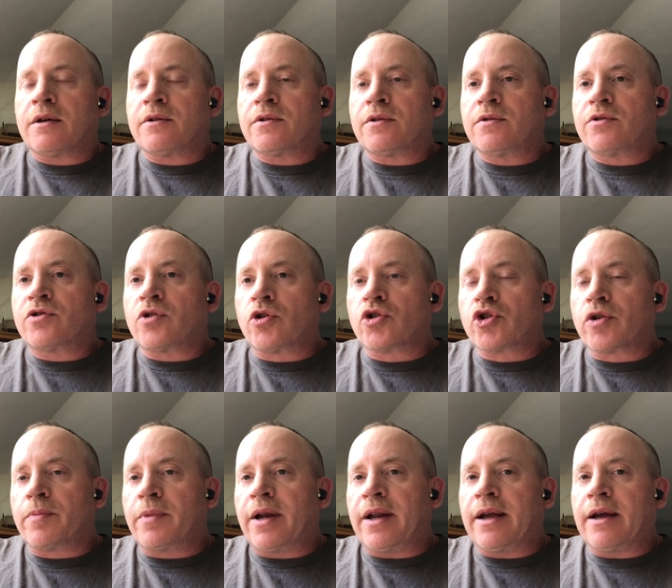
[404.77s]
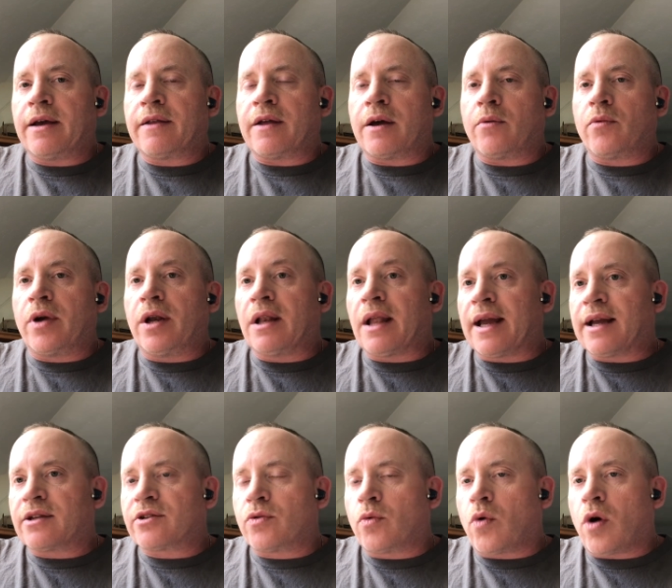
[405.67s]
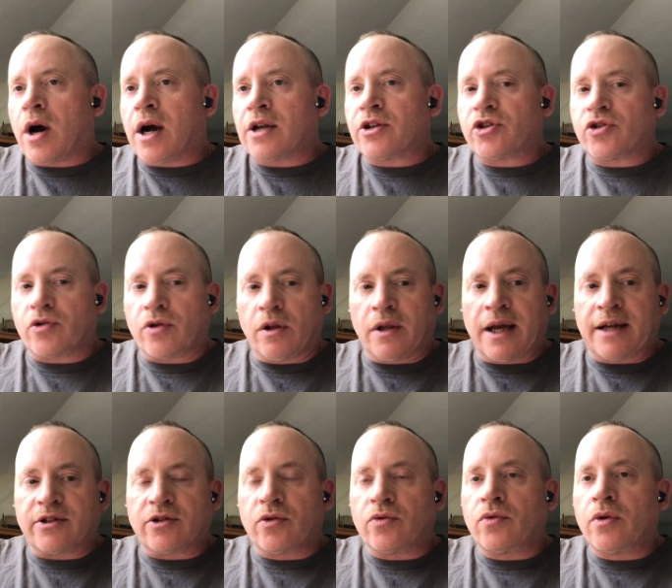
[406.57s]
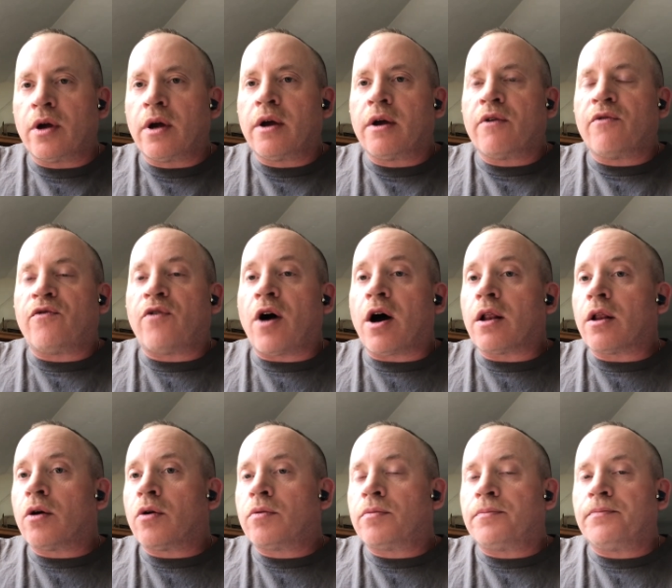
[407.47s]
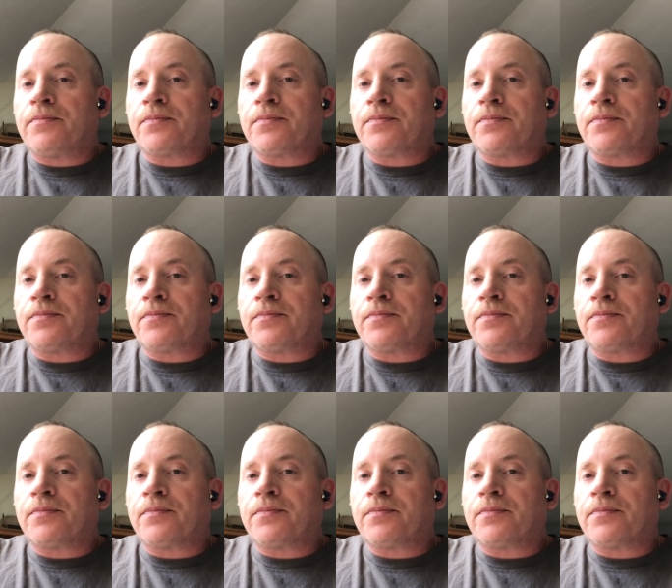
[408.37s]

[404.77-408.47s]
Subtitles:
social media that we like to watch, like to follow